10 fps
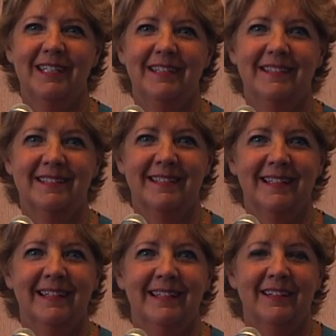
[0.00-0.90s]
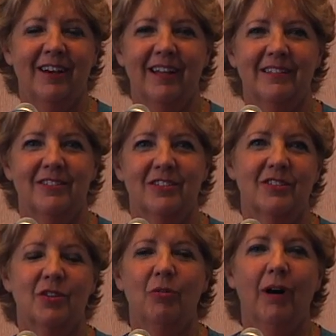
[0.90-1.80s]
He's got
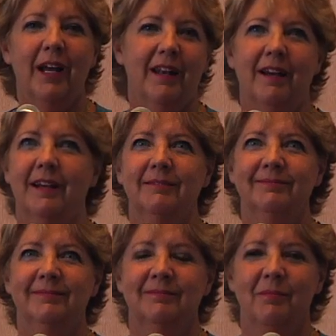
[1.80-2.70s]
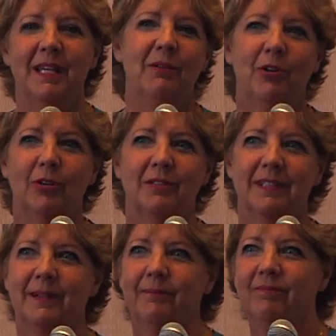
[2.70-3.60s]
just quite a, he
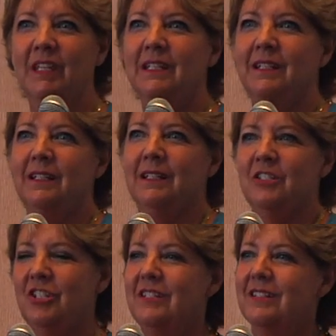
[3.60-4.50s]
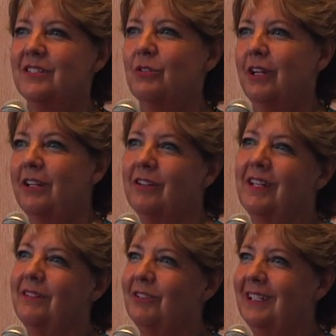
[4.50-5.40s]
wrote, um, Jesus Greater
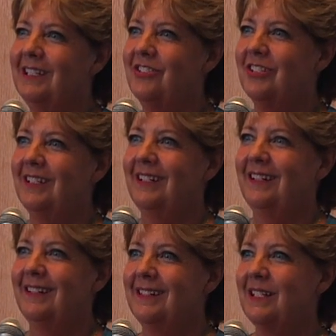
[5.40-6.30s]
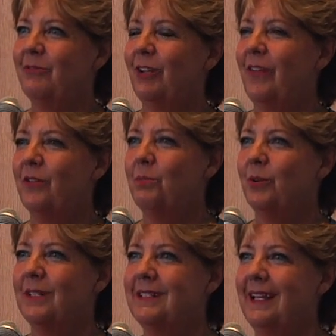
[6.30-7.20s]
Than Religion and several other
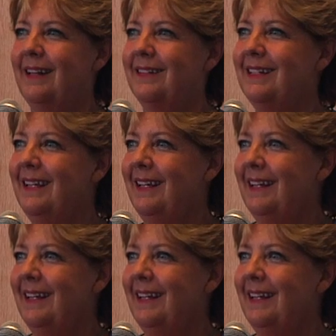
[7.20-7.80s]
books, and